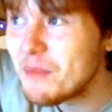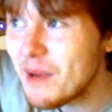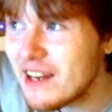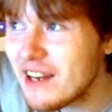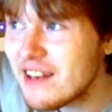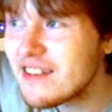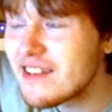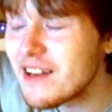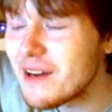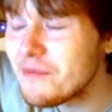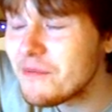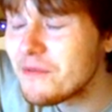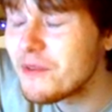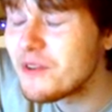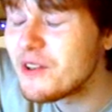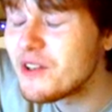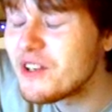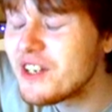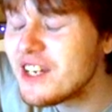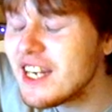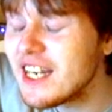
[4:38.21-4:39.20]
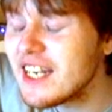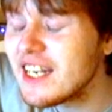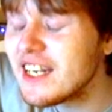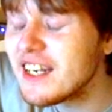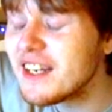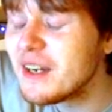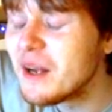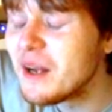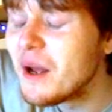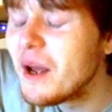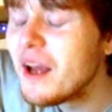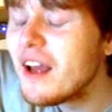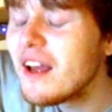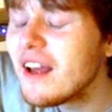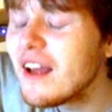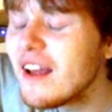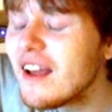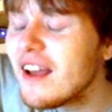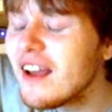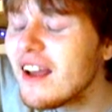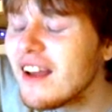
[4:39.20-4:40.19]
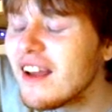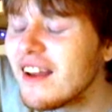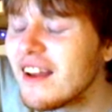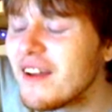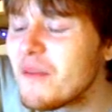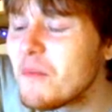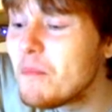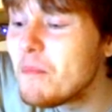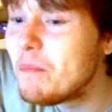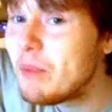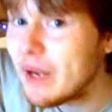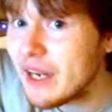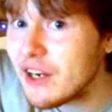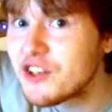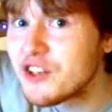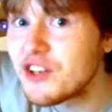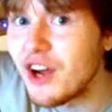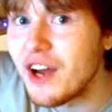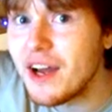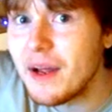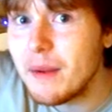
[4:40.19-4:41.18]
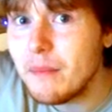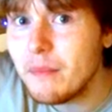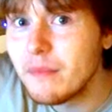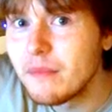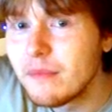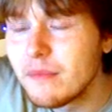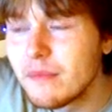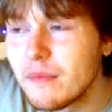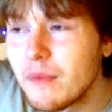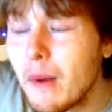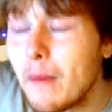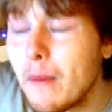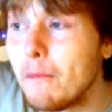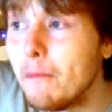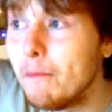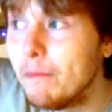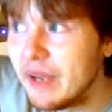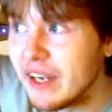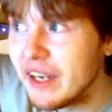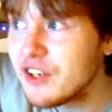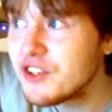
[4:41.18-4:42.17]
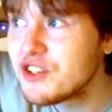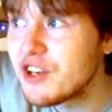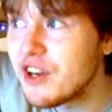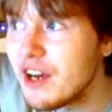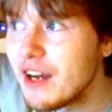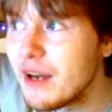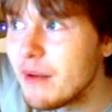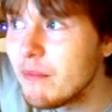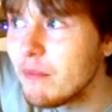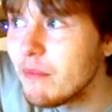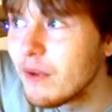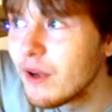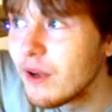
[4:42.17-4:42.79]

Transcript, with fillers: makes up for the ticket big time. Big time.